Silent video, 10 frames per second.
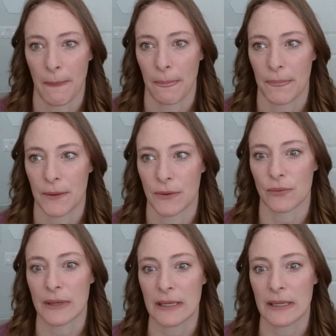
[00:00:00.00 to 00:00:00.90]
through
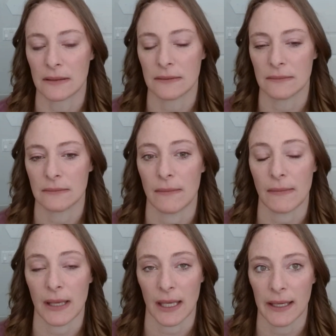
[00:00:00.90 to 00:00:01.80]
the real
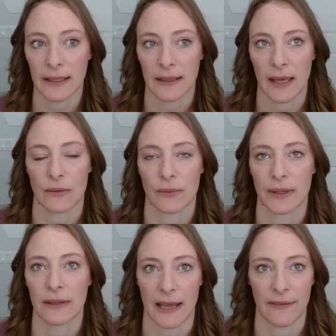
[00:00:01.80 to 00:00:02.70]
me and the
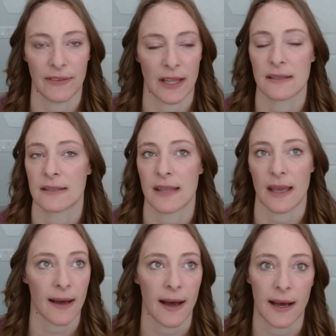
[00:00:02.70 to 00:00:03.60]
real life lessons
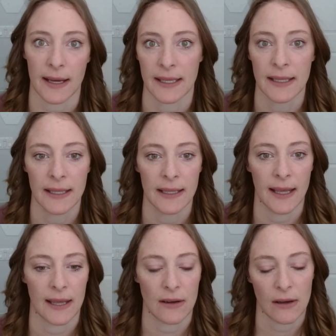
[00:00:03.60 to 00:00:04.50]
that God
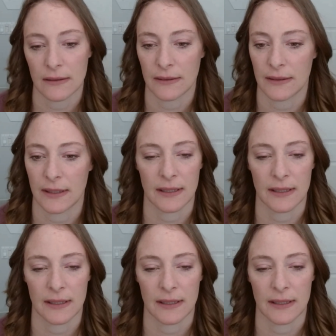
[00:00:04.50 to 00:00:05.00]
and all